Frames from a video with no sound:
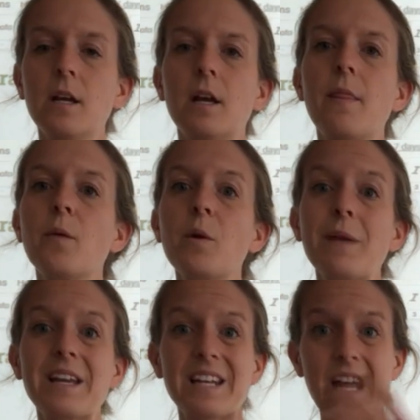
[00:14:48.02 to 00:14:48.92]
And then we
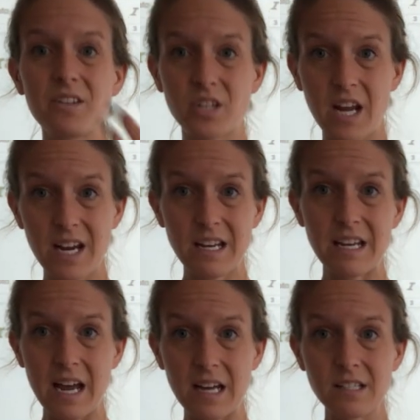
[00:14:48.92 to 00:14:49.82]
make an educated
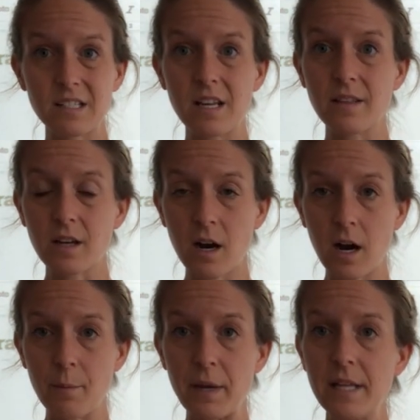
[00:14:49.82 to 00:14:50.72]
guess in the
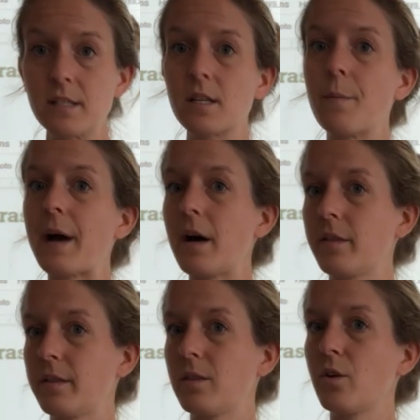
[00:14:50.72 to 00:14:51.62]
comments about
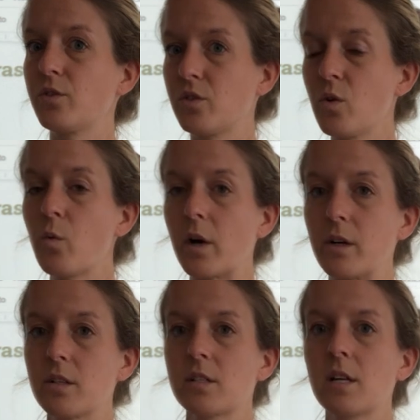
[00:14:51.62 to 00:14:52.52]
those new
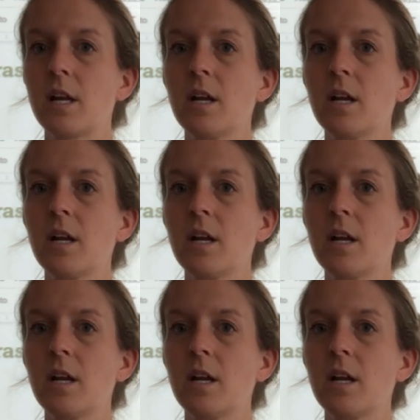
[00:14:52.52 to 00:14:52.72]
words.